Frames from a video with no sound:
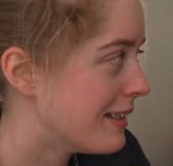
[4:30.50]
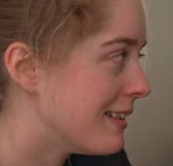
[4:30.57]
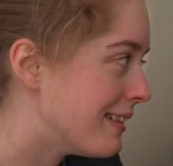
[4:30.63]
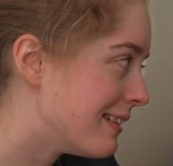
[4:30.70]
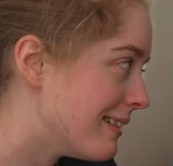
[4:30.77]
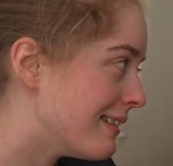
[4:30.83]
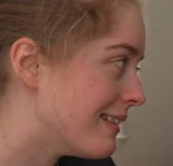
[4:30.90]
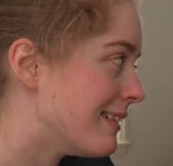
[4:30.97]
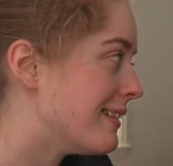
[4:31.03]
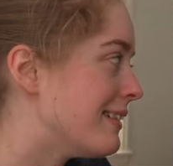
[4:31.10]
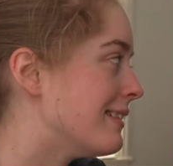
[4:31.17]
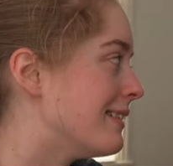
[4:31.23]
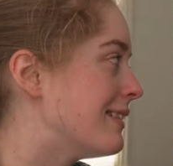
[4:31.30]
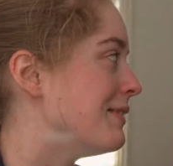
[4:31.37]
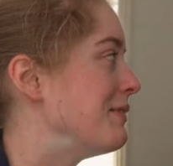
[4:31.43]
Uh,
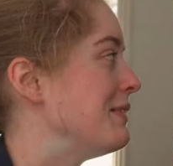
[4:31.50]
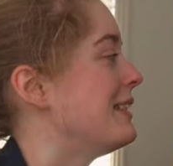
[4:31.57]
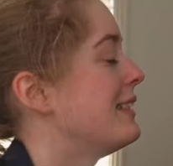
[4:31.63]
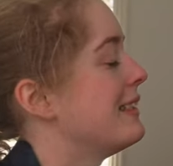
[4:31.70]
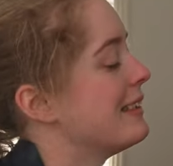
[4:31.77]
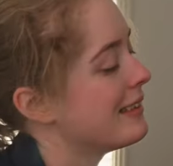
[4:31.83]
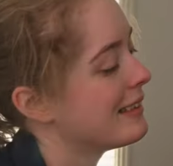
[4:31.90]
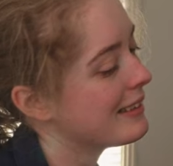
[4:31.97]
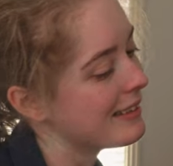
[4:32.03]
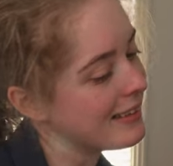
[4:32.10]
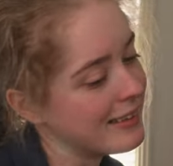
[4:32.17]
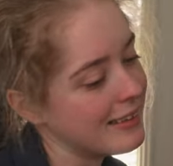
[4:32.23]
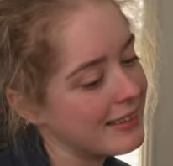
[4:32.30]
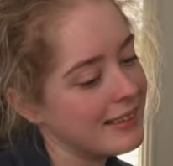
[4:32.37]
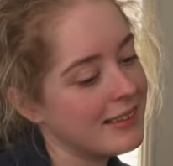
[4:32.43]
I
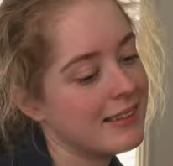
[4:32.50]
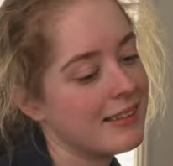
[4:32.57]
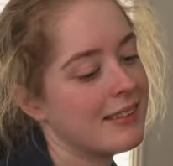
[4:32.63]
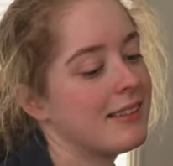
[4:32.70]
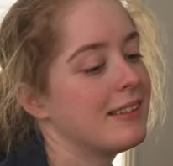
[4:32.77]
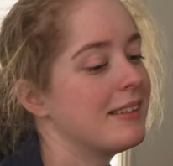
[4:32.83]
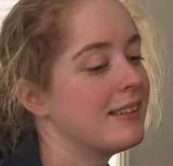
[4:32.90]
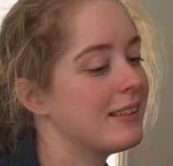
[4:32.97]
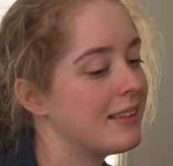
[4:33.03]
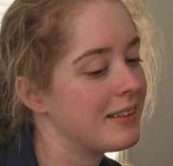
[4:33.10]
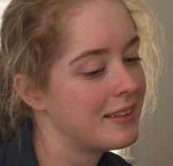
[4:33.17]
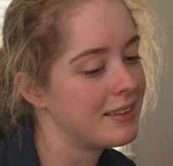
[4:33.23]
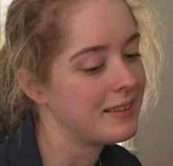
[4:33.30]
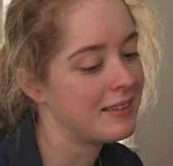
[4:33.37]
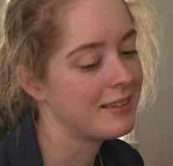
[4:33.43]
mean,
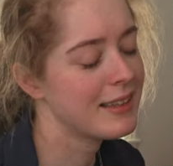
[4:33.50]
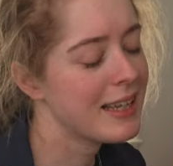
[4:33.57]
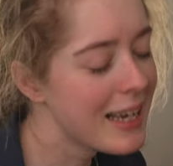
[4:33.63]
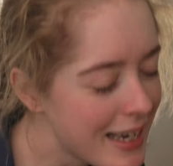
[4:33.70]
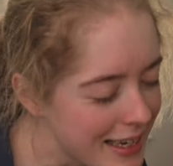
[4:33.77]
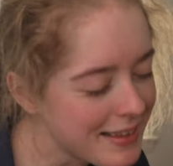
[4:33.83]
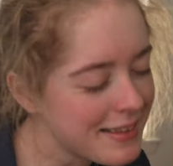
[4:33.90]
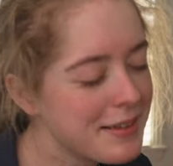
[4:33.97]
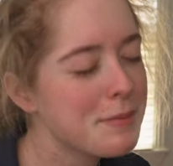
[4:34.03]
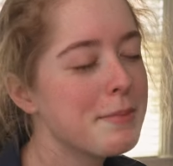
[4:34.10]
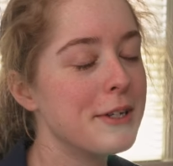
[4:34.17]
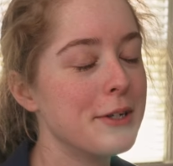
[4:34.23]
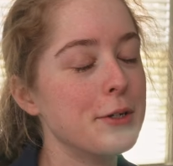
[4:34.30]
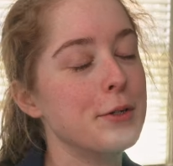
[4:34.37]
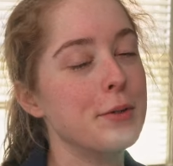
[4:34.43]
that's a
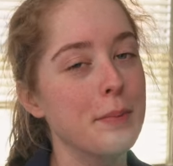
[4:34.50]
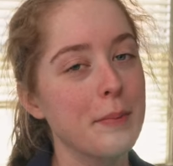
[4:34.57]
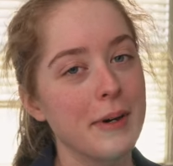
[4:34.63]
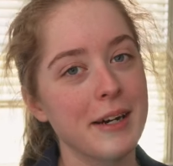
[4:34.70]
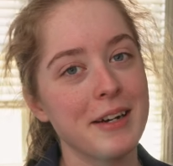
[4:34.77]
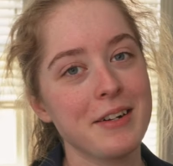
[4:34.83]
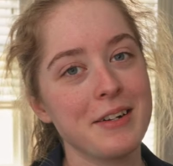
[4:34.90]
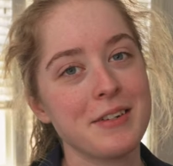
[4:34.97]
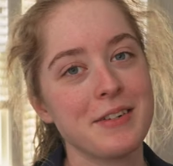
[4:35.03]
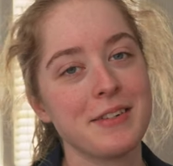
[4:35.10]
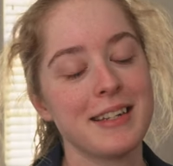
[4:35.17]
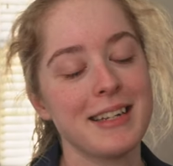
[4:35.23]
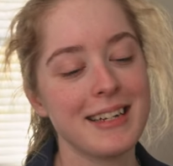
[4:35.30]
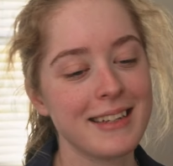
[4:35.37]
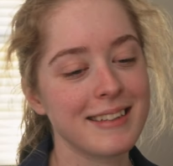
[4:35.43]
bit too
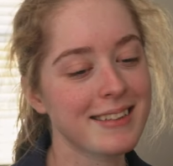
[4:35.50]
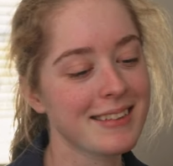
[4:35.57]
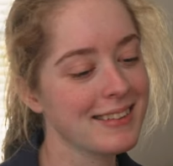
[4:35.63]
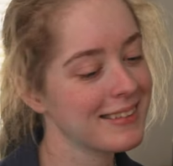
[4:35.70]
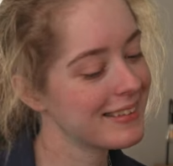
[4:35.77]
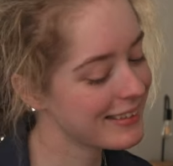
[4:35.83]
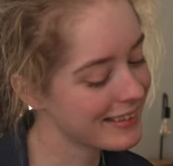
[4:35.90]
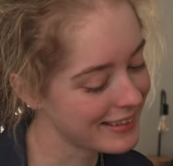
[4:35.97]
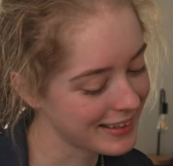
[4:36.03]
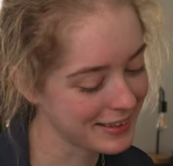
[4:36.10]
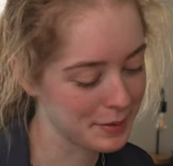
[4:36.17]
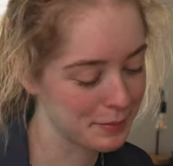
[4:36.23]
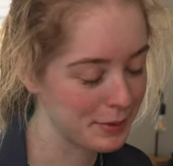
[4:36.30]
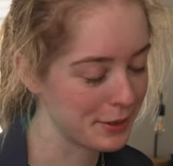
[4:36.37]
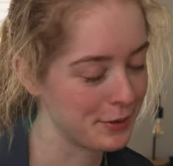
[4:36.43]
much. That's
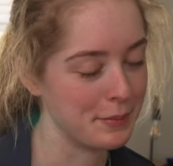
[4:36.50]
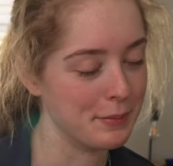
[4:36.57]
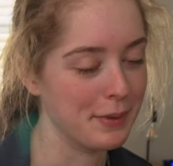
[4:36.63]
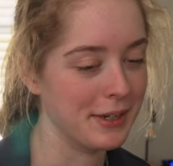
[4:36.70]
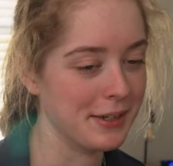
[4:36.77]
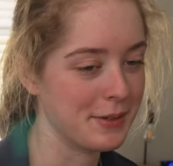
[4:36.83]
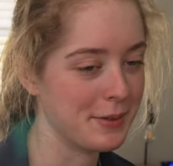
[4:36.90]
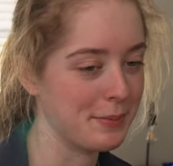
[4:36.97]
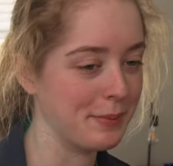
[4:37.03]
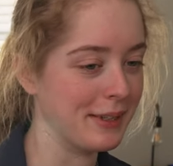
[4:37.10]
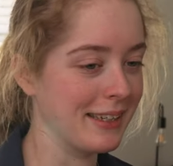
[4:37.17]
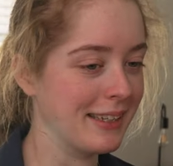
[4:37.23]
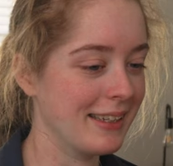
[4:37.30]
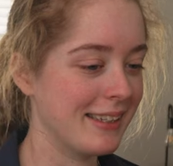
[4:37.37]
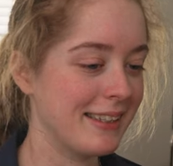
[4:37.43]
that's a bit too much,
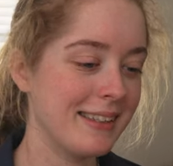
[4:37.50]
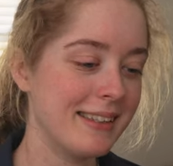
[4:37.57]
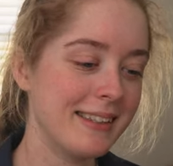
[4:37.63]
but